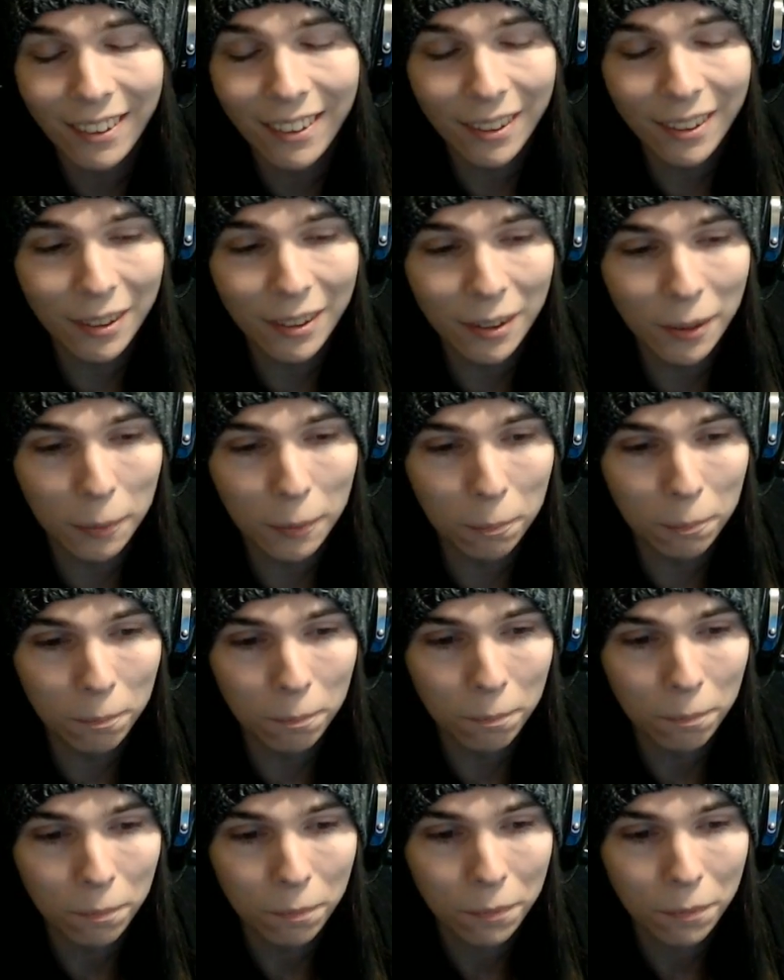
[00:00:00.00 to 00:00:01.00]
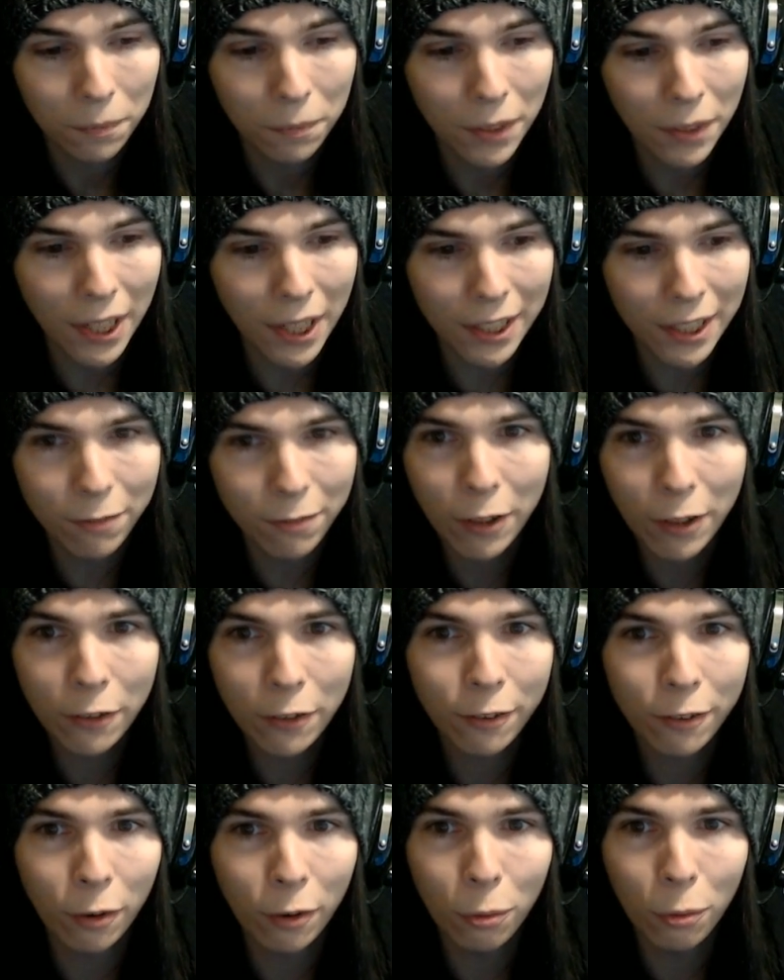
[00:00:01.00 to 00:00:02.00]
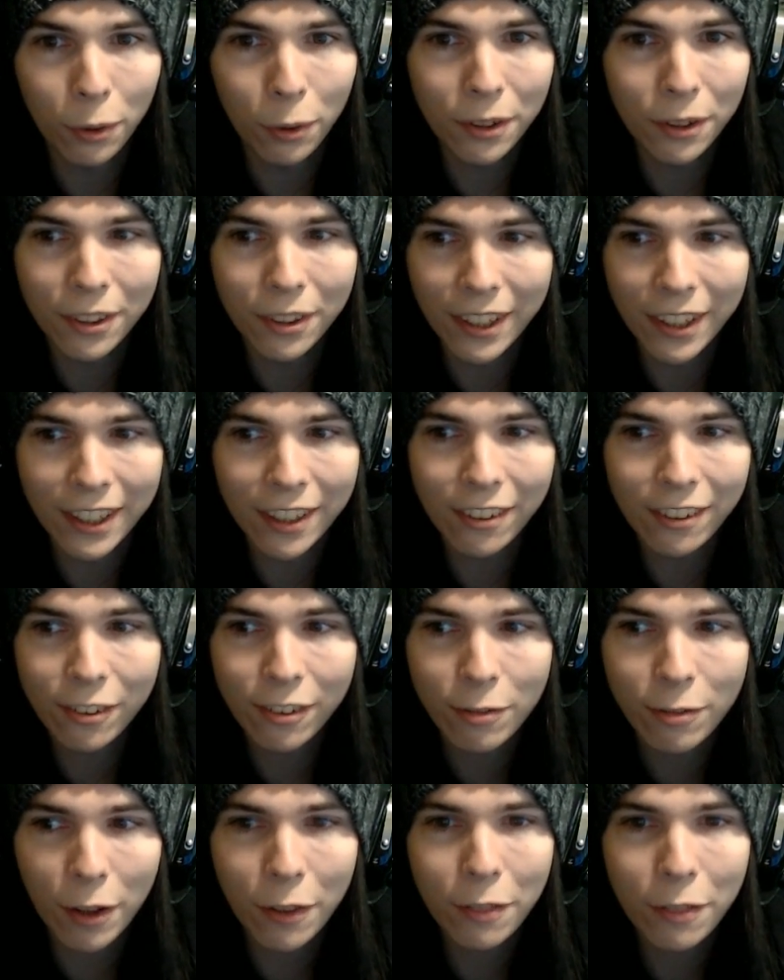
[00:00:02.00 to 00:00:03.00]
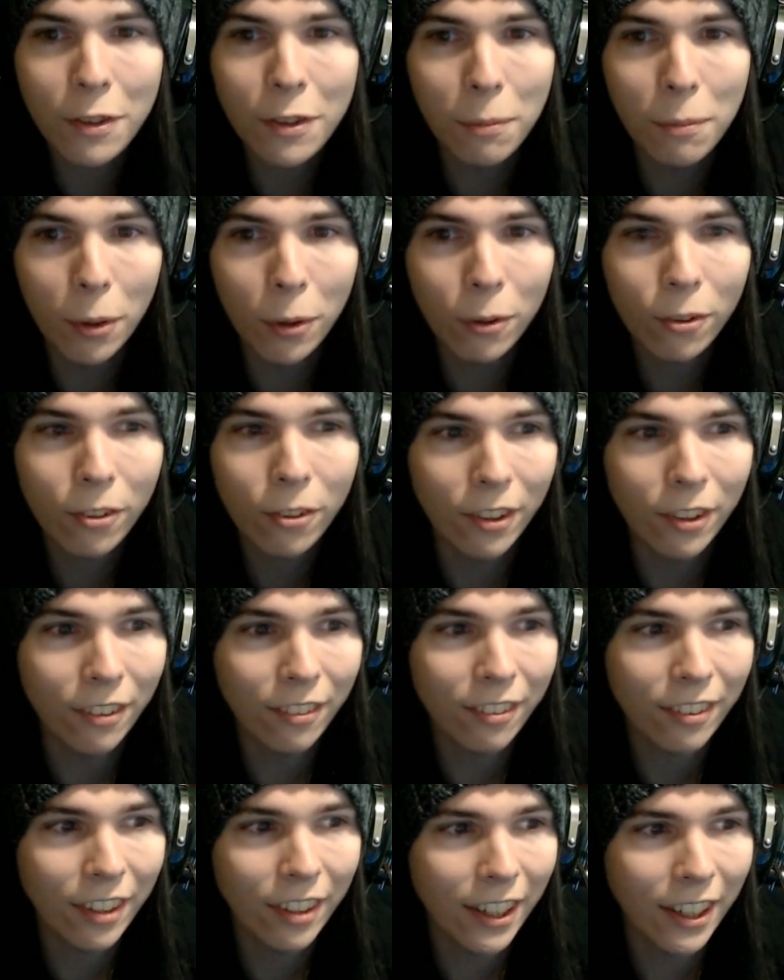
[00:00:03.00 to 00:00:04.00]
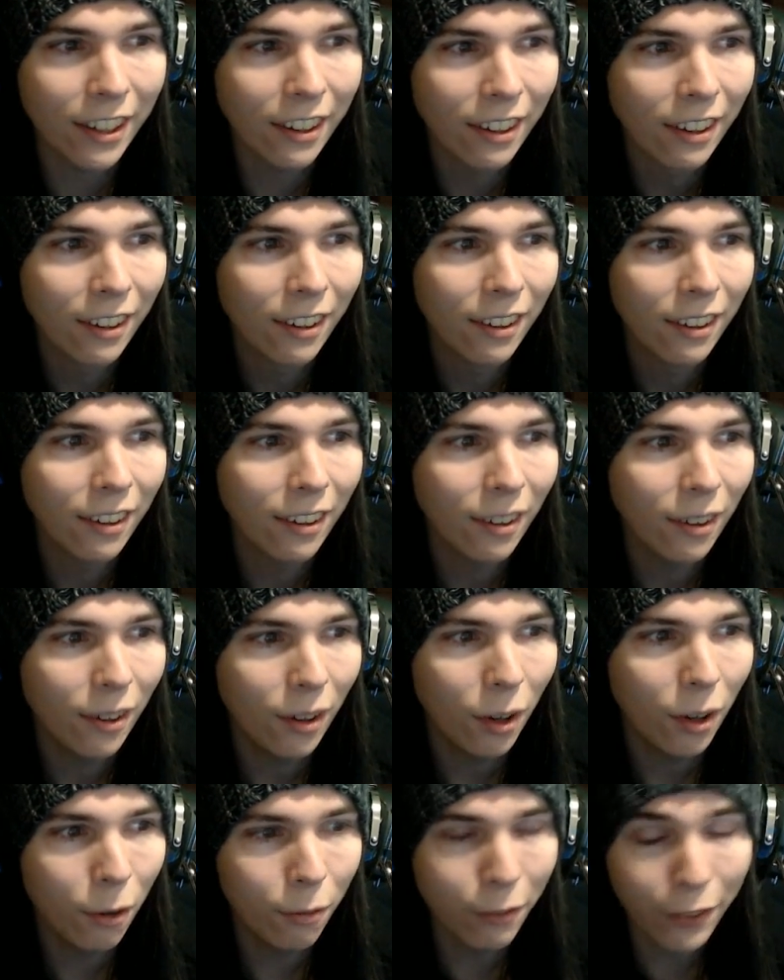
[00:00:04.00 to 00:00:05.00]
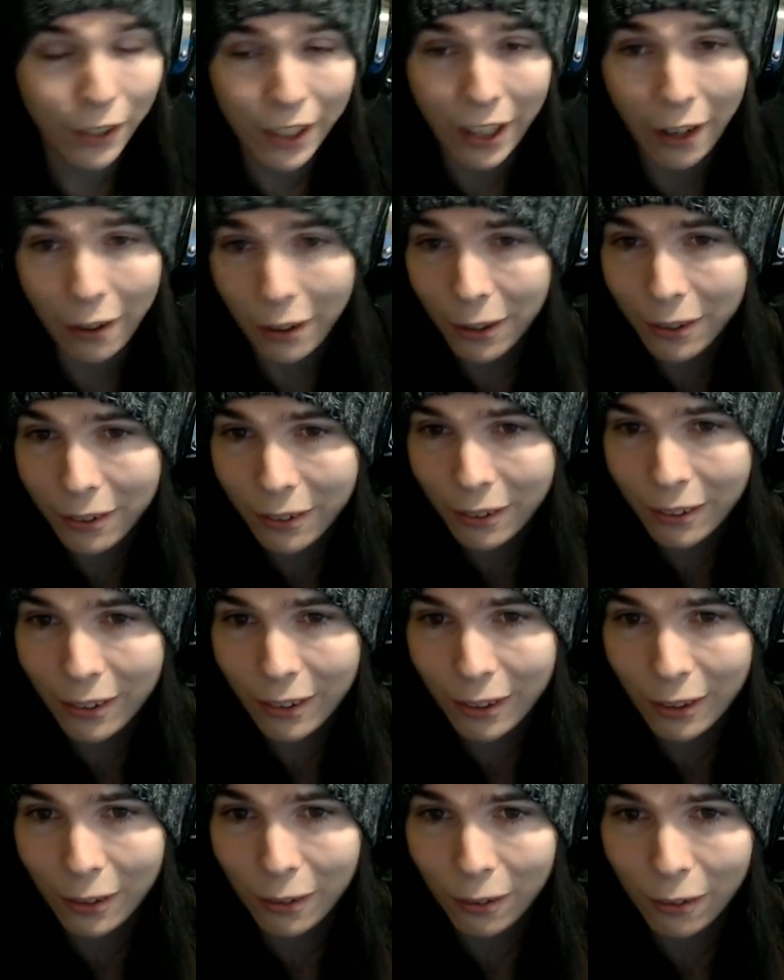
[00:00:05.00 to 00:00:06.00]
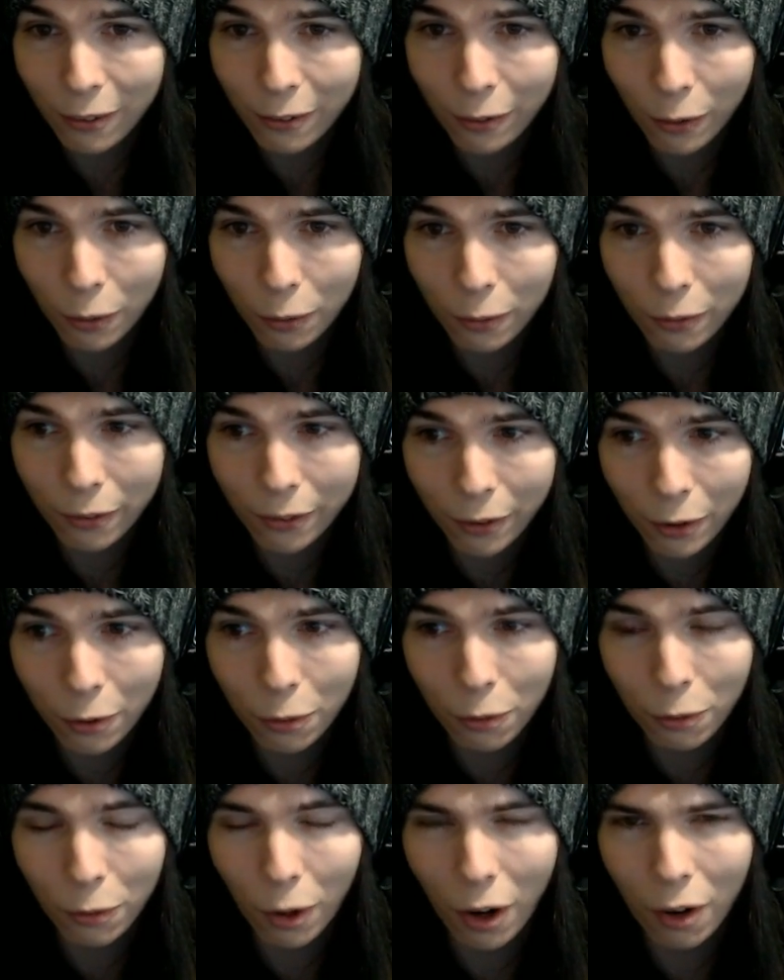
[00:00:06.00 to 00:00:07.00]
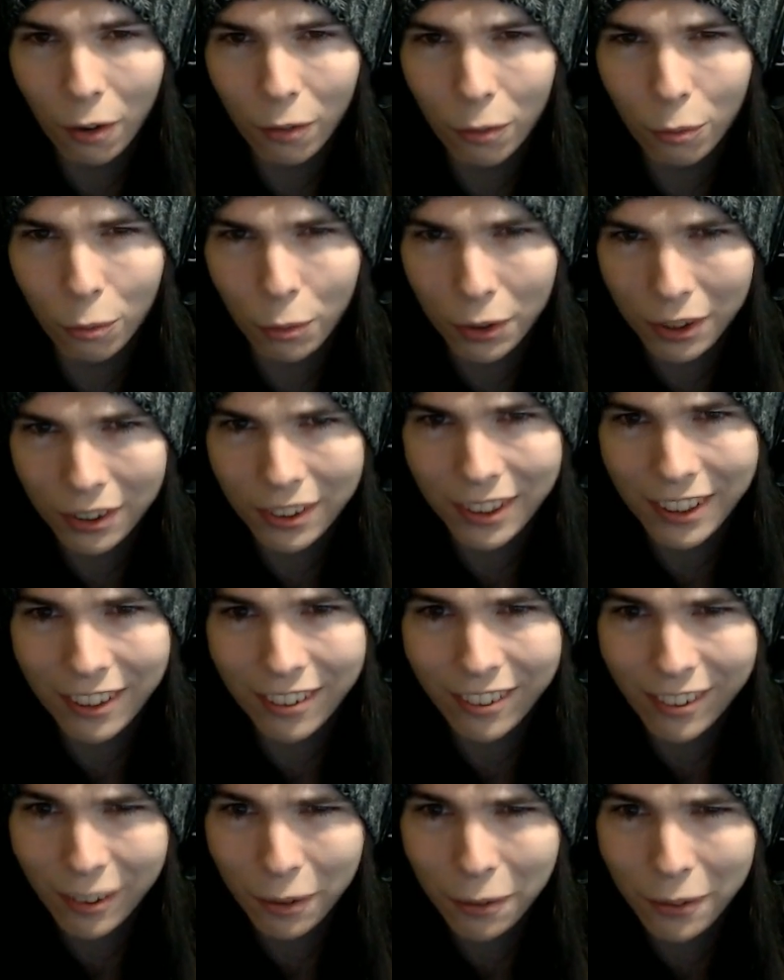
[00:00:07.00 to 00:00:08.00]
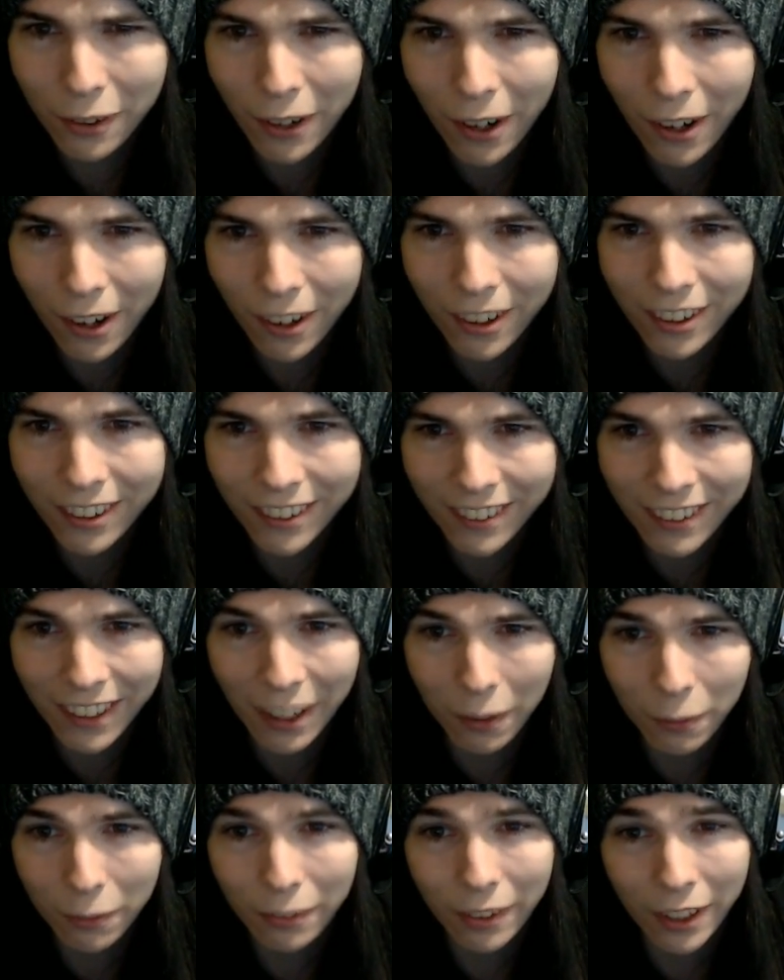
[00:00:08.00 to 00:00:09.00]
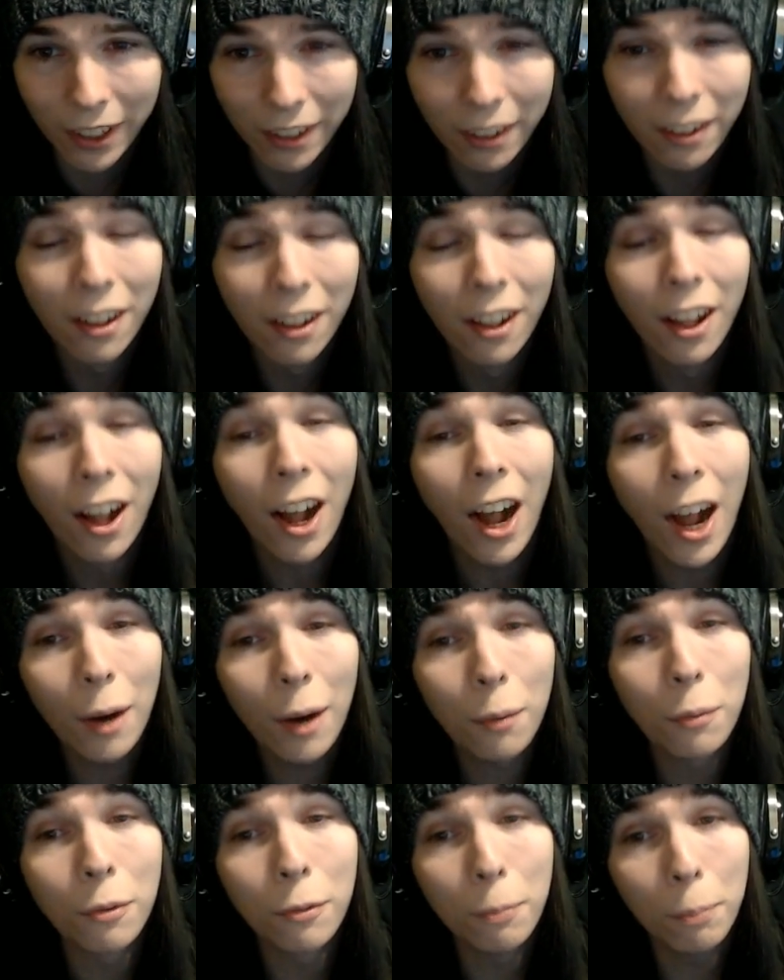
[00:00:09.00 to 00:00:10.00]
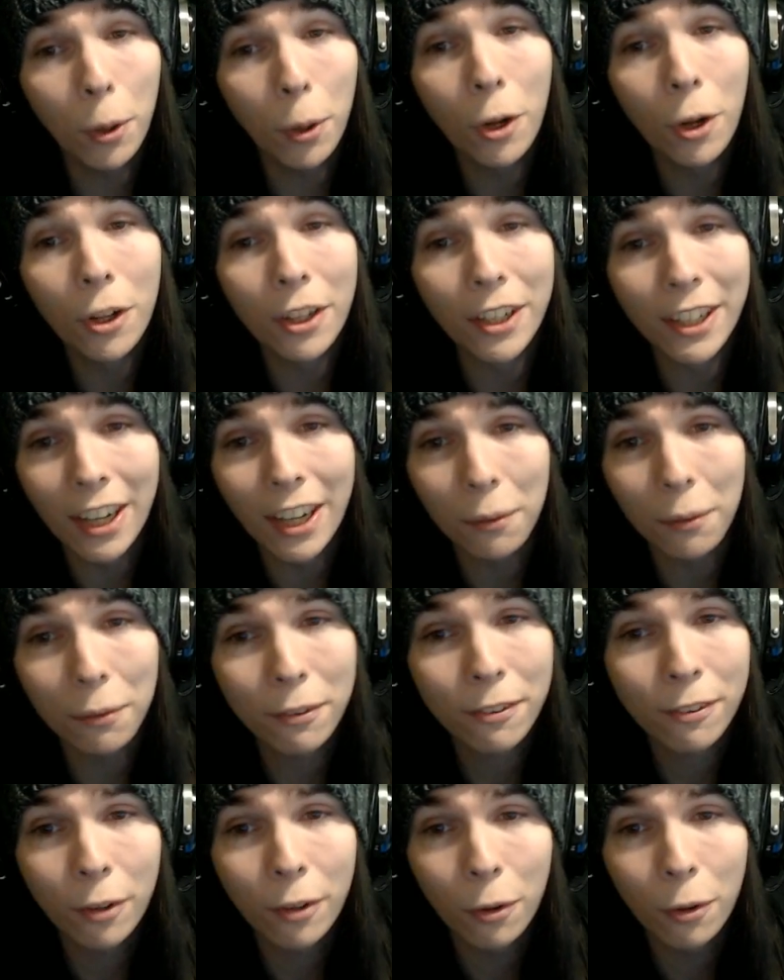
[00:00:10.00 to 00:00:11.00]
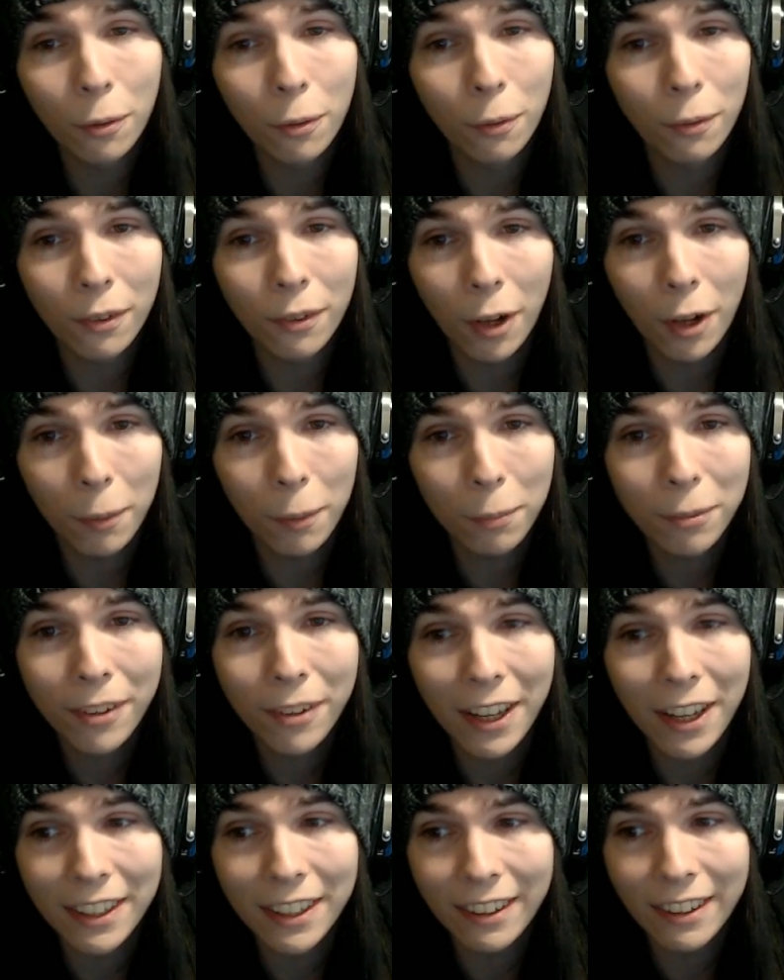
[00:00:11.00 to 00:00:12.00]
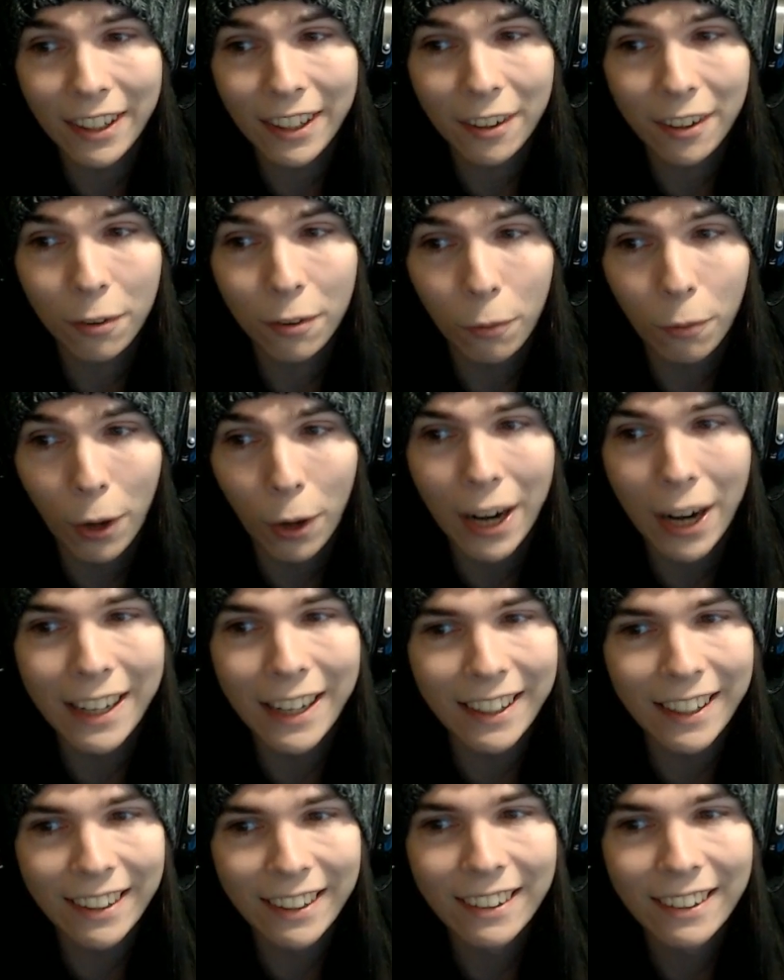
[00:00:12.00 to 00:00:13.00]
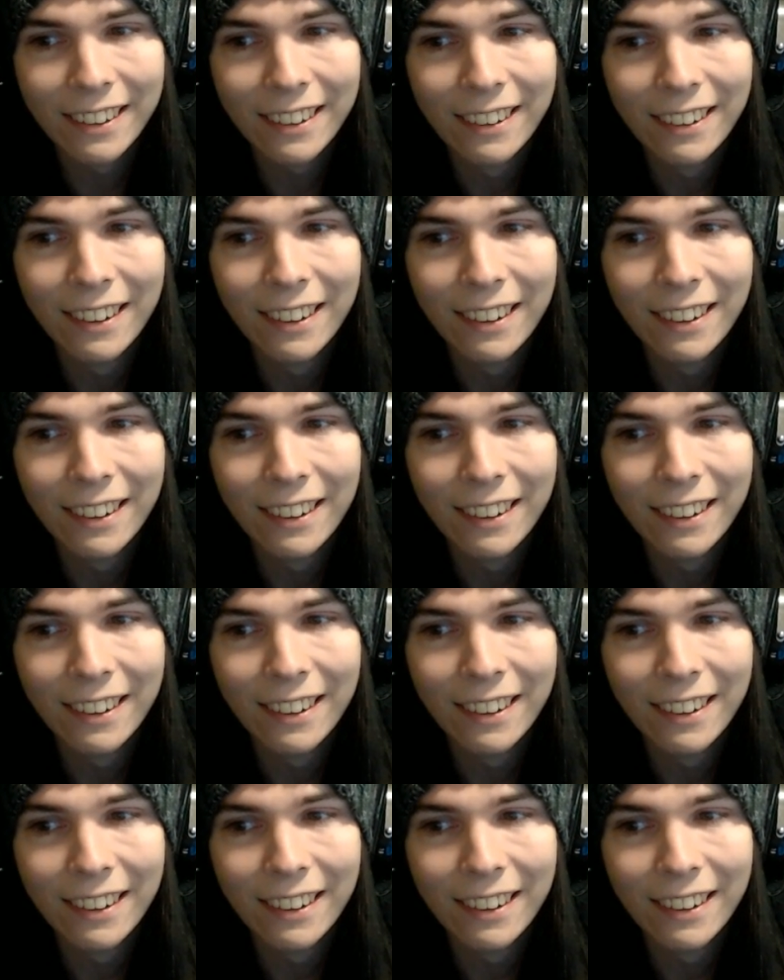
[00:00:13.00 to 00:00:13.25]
And it felt so real. Like I just felt the emotions like of the character, you know, so really so to heart that I was bawling. I was so upset, like crying.